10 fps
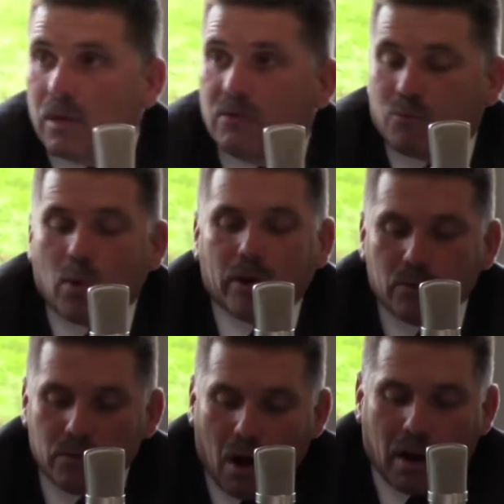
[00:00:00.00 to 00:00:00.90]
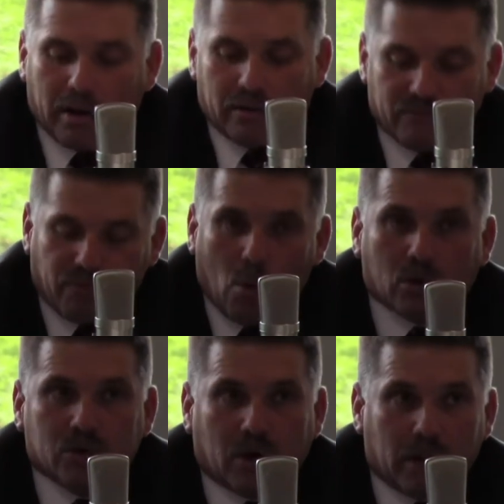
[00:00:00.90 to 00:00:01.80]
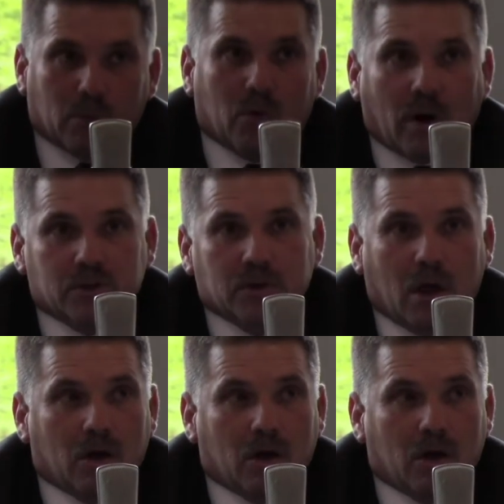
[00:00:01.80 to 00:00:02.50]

If we do not enforce our immigration